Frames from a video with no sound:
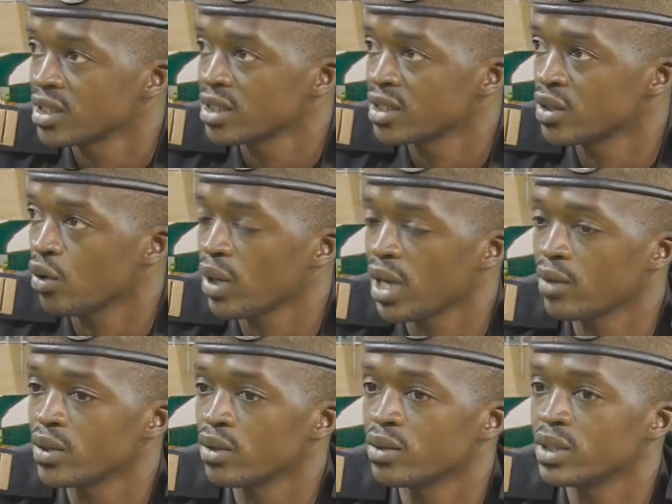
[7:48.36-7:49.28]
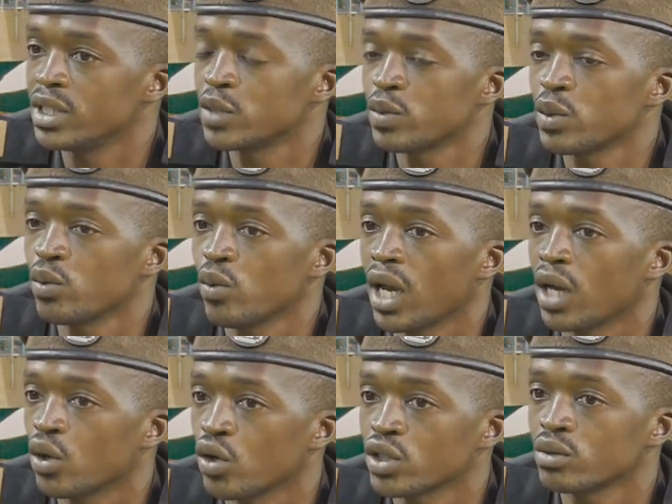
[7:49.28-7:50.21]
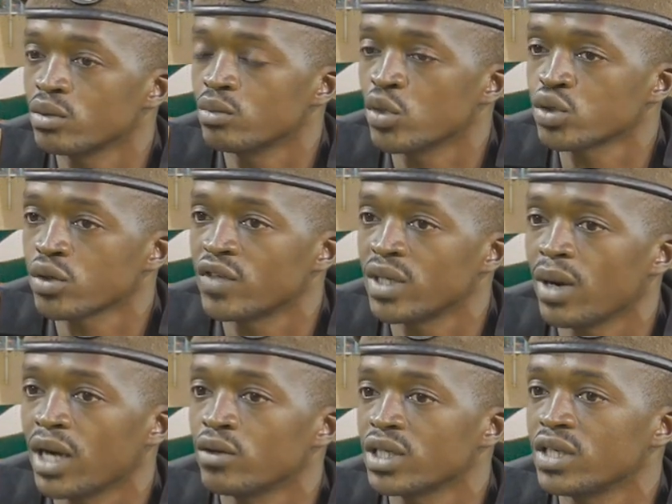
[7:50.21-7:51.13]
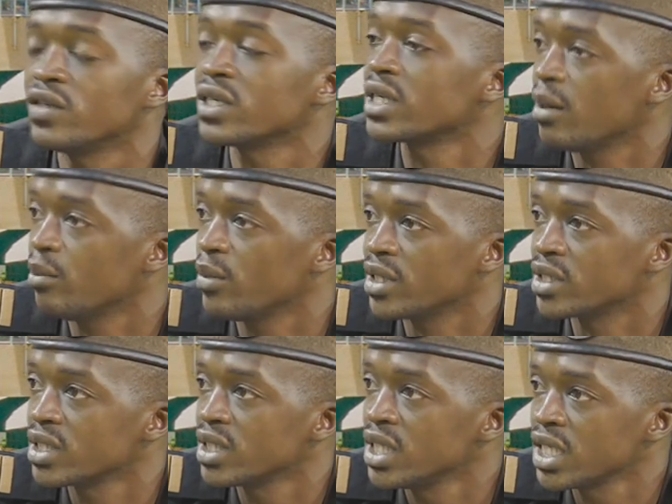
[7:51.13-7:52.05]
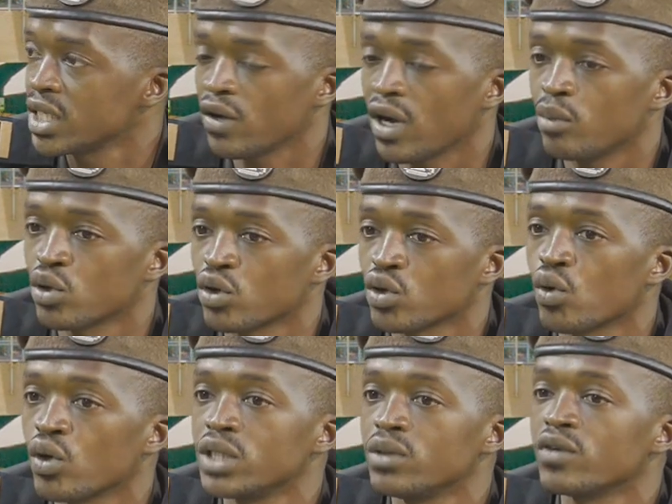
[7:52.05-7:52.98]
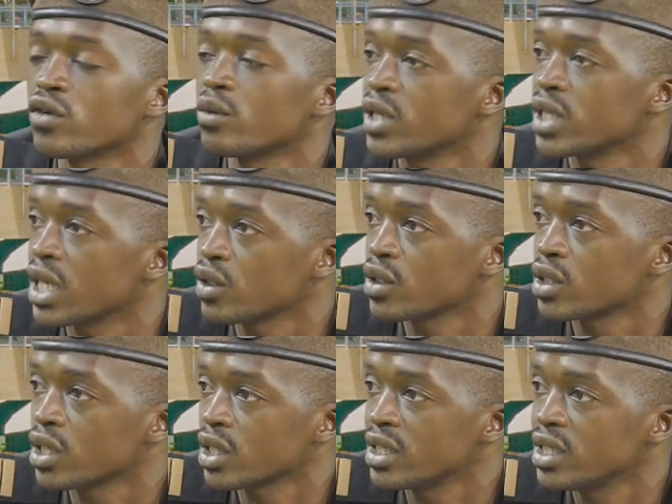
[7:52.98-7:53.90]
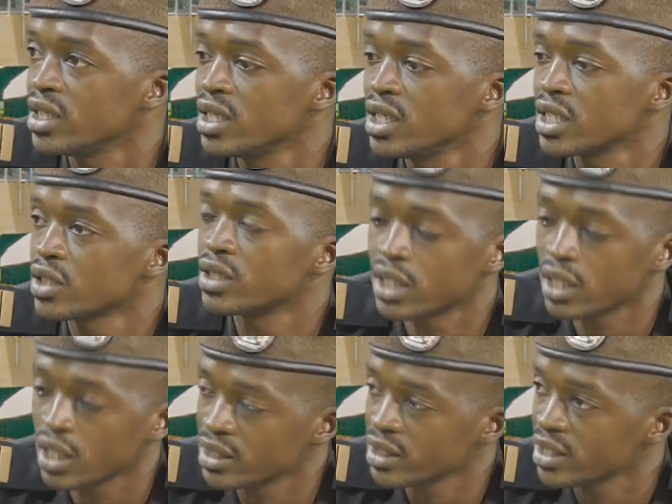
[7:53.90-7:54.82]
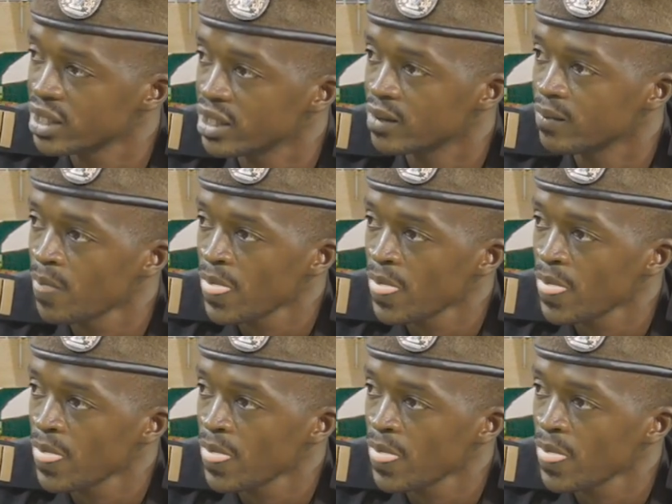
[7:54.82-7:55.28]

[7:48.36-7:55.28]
you know, where, you know, these people were lodged. Most of them are not even Gambians. They are brought all the way from Guinea-Conakry to the country here